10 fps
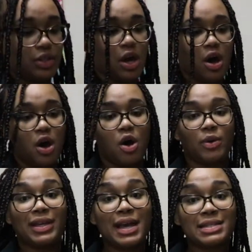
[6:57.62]
So
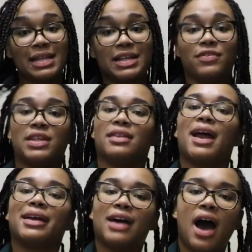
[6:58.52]
yes, that's everything that
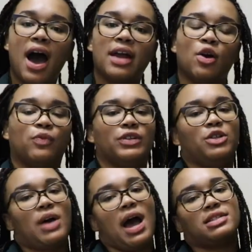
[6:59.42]
I got. Hopefully
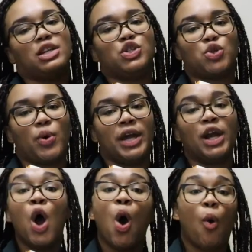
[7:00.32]
you guys
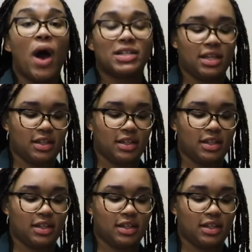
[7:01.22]
enjoyed watching